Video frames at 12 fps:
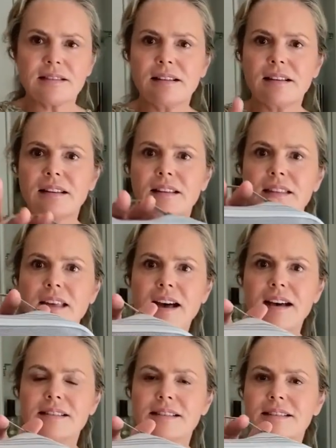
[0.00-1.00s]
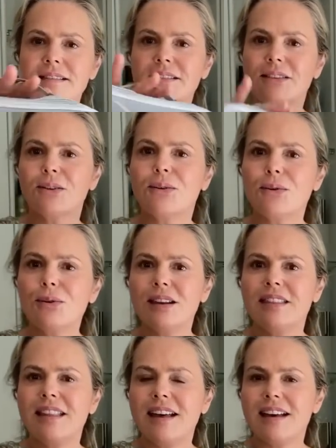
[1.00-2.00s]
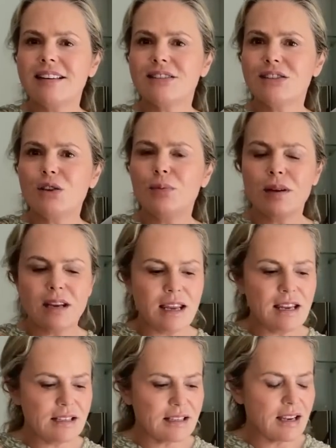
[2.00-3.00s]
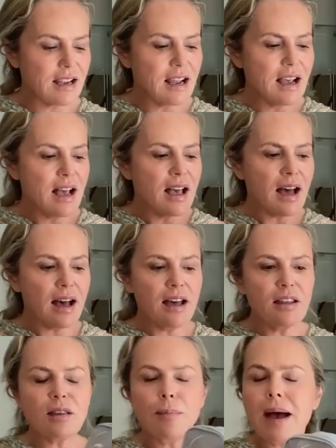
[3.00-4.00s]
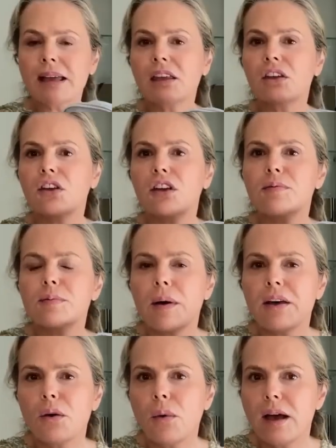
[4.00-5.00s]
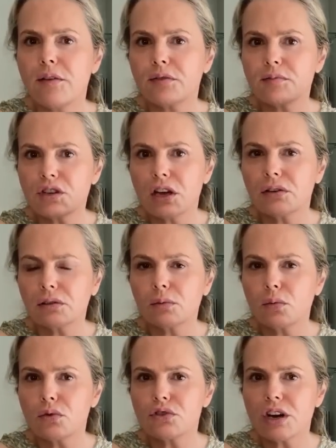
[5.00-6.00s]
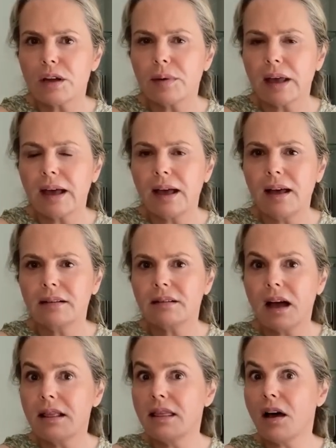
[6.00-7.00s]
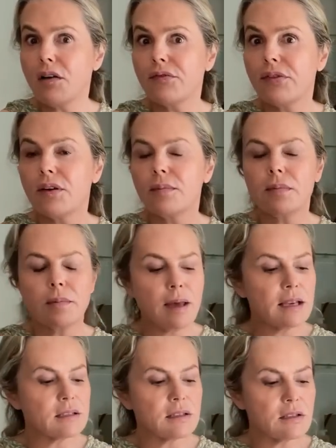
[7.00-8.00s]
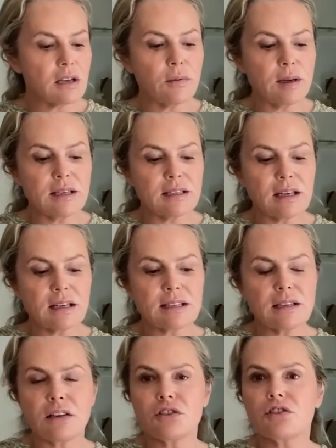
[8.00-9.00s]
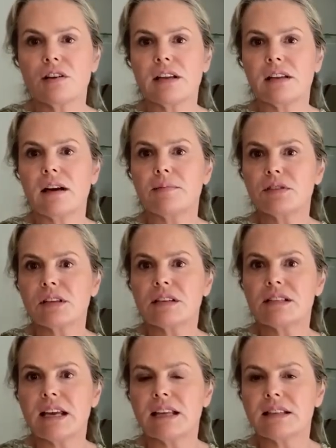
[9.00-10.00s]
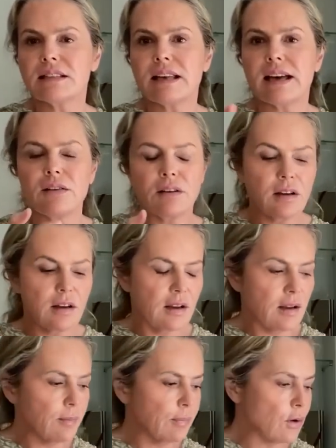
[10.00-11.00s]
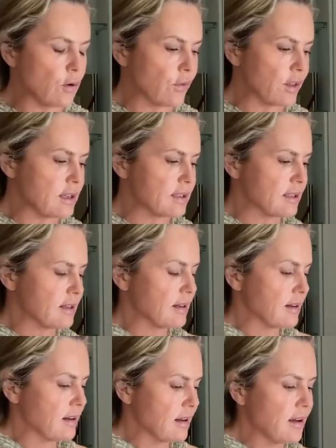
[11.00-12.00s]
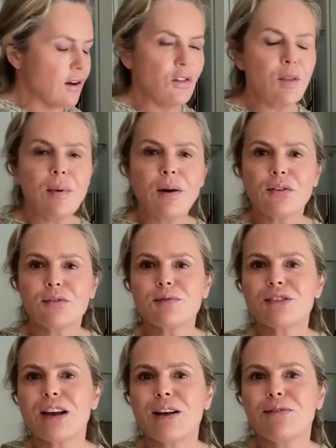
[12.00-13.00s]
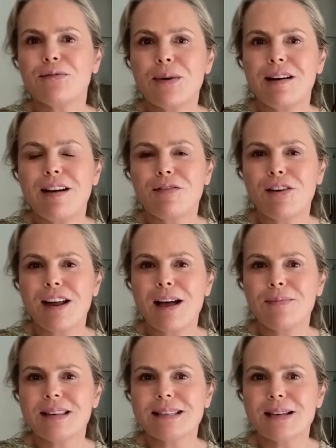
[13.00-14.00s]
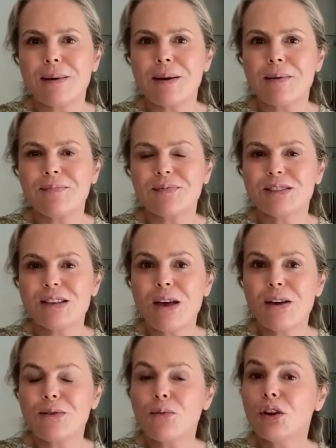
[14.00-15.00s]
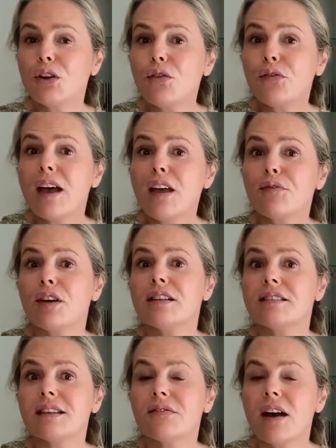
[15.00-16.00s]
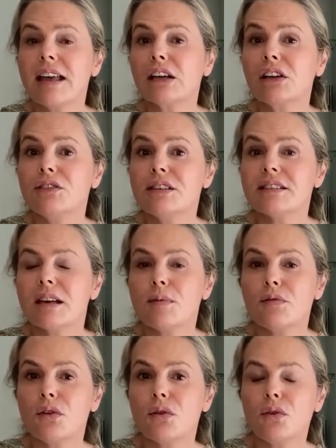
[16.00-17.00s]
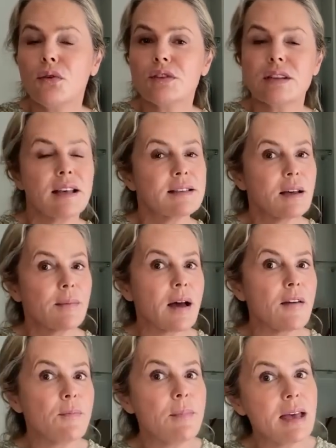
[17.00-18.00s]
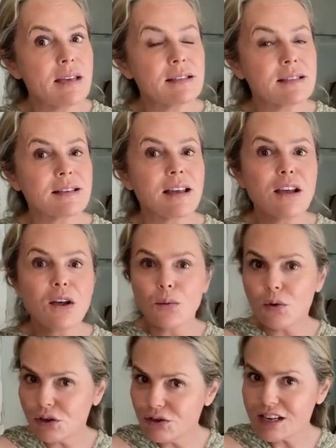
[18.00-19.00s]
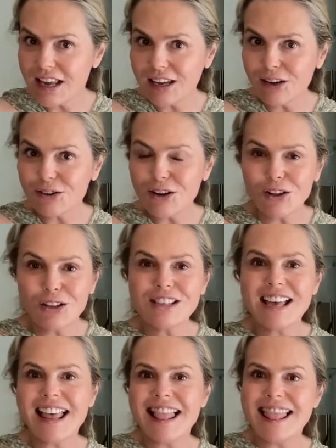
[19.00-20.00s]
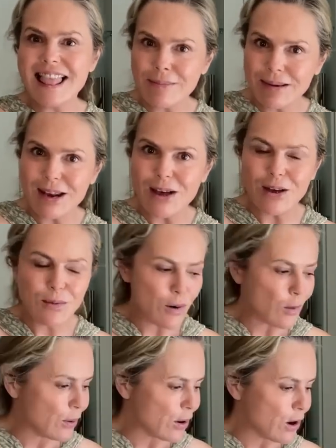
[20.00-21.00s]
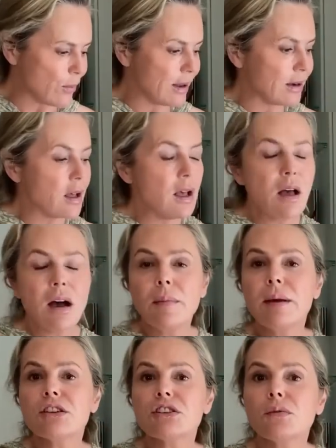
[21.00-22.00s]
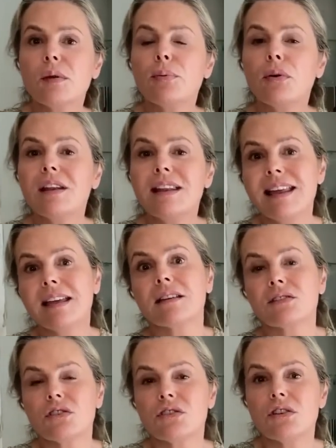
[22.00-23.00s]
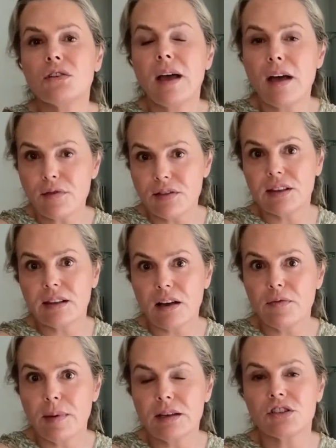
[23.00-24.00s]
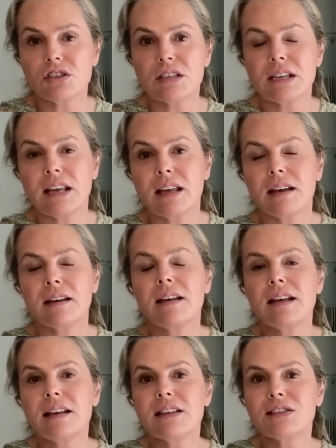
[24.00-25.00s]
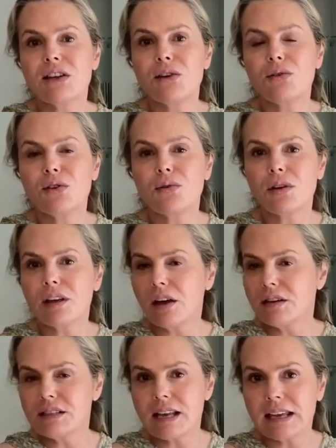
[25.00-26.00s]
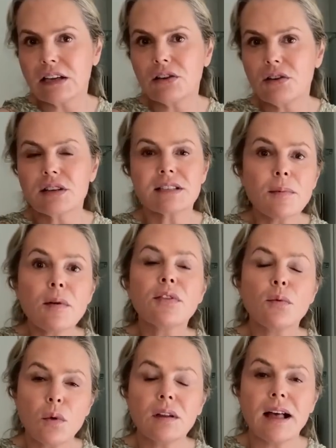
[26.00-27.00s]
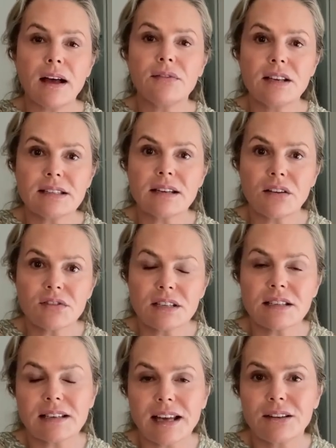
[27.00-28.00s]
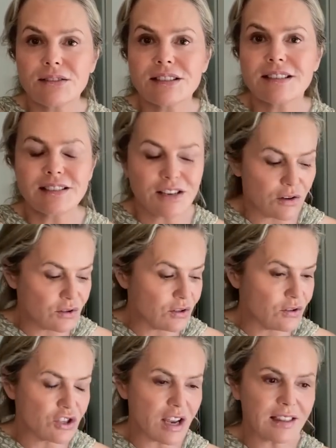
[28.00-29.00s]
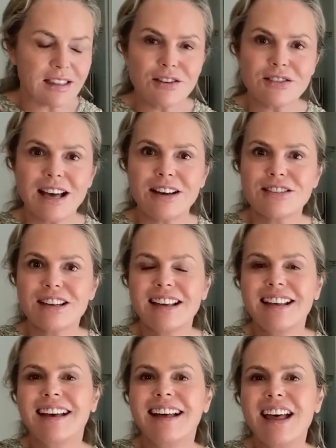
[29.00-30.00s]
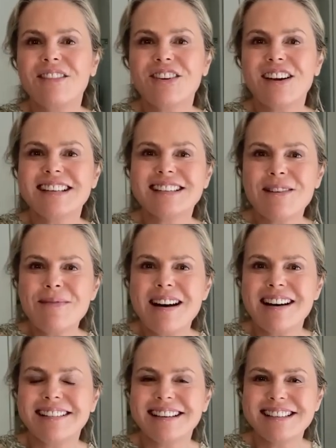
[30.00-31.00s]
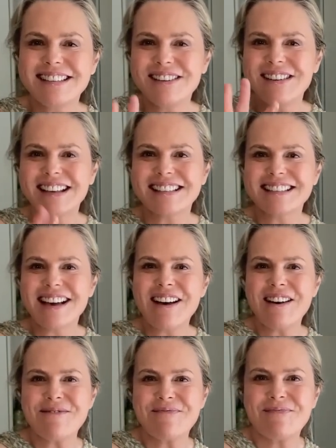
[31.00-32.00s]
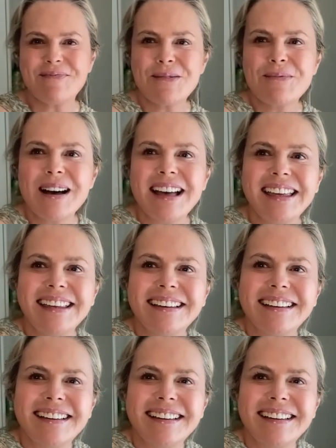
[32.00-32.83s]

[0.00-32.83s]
Look at that. All in there, super neat. The packing cubes, by the way, are from Total Wardrobe Care. I love them, makes it so easy because literally, I'm just going to take this out and plonk this on the bathroom shelf wherever I am this summer. So, what are your favourites? Have I included some of yours? Are there some that I've missed? What are you taking on holiday? Let me know, pop a comment. I'll make sure we put links to everything that I've mentioned here so you can go and take a look. Some of them will have Liz Loves discounts, so do check those out. And have a great summer. I'll see you next time. Bye-bye.